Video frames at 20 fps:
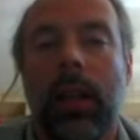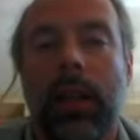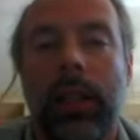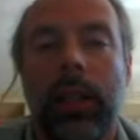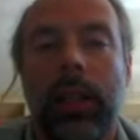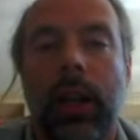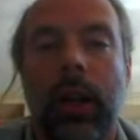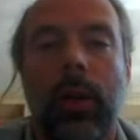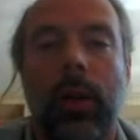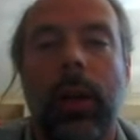you
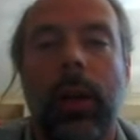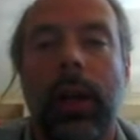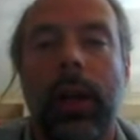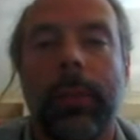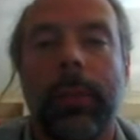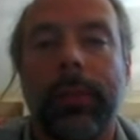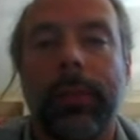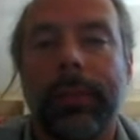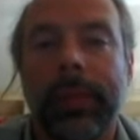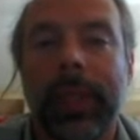
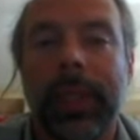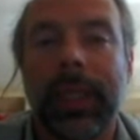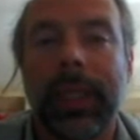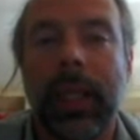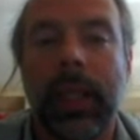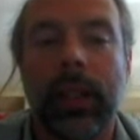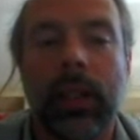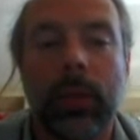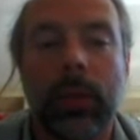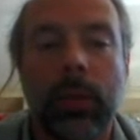know,
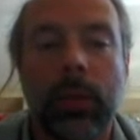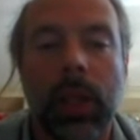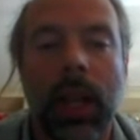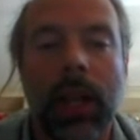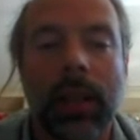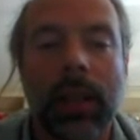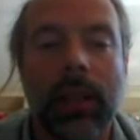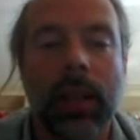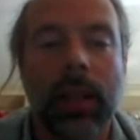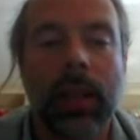standard
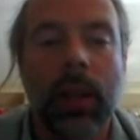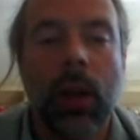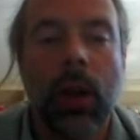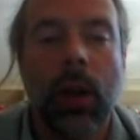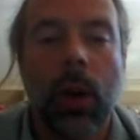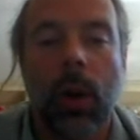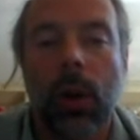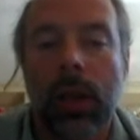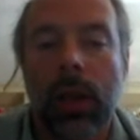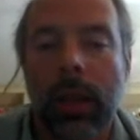blocks,
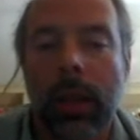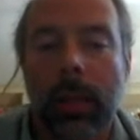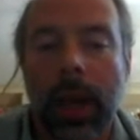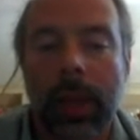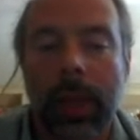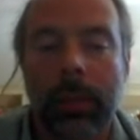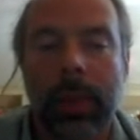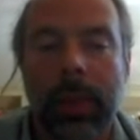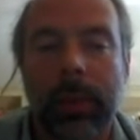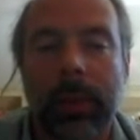or they
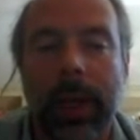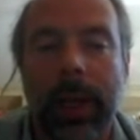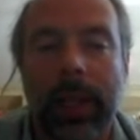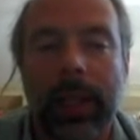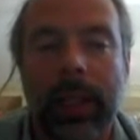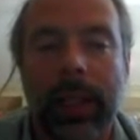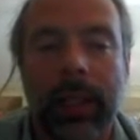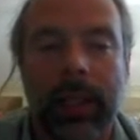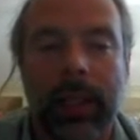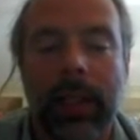might be
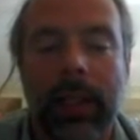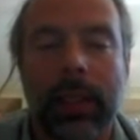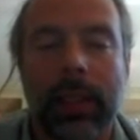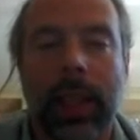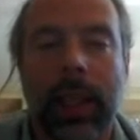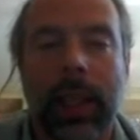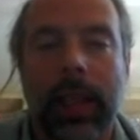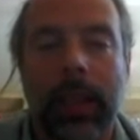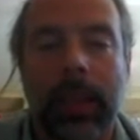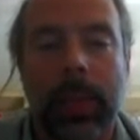running these
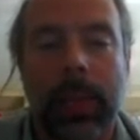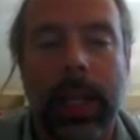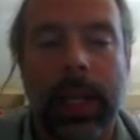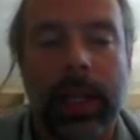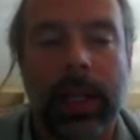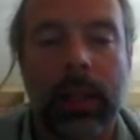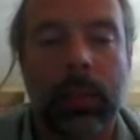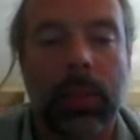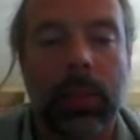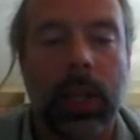
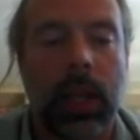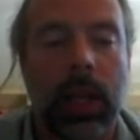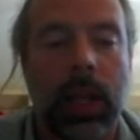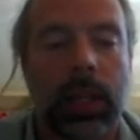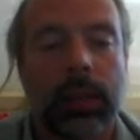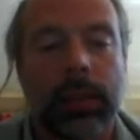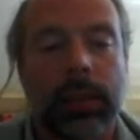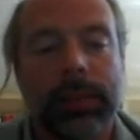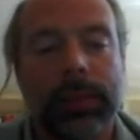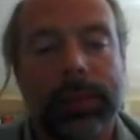expedited blocks.